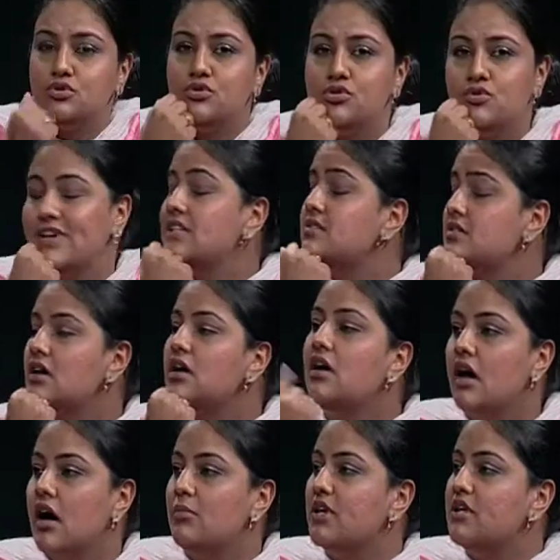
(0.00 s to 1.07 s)
to stress
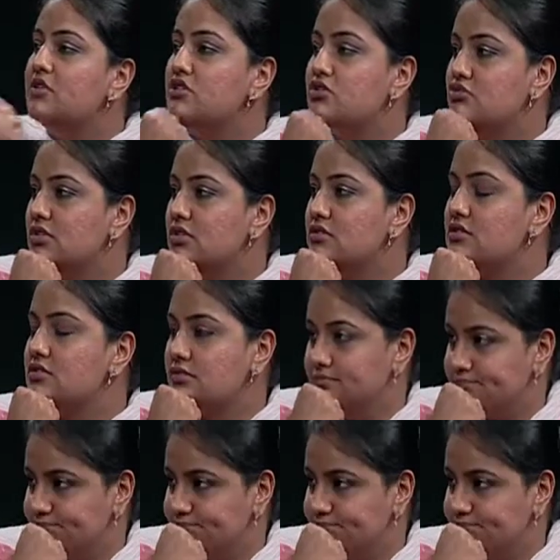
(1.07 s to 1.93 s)
among students.